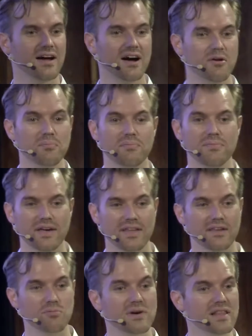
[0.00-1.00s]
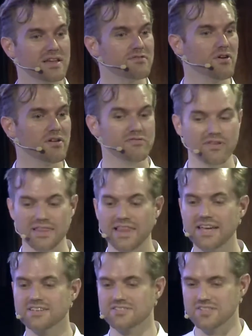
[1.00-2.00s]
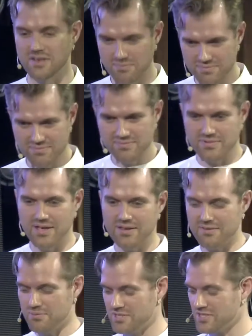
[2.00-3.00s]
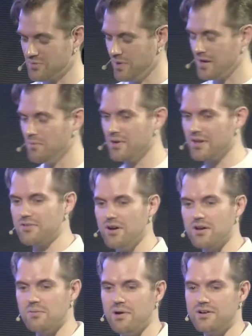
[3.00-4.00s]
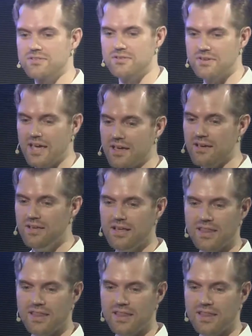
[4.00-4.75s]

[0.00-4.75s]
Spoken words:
and it will involve legacy, right? Which is what I want to talk about today.